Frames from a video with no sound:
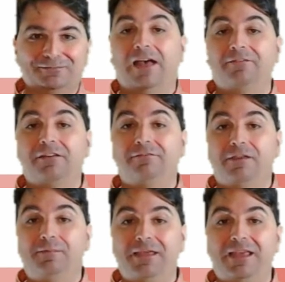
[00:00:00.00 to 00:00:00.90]
Having a
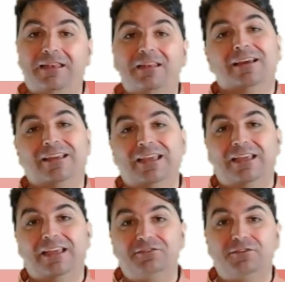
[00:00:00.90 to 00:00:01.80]
VPN, again,
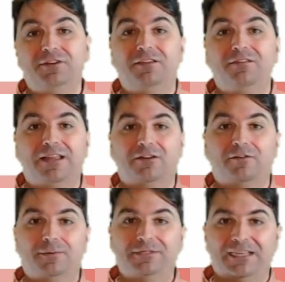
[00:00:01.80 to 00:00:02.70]
gives you another layer
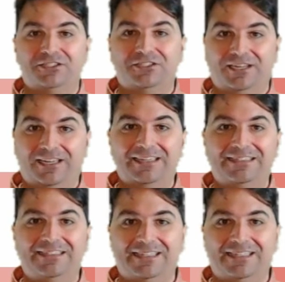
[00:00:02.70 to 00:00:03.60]
of protection
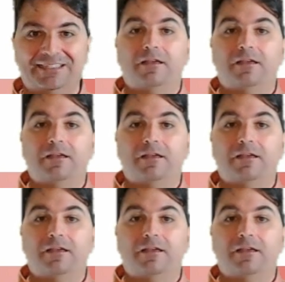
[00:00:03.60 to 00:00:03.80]
against this.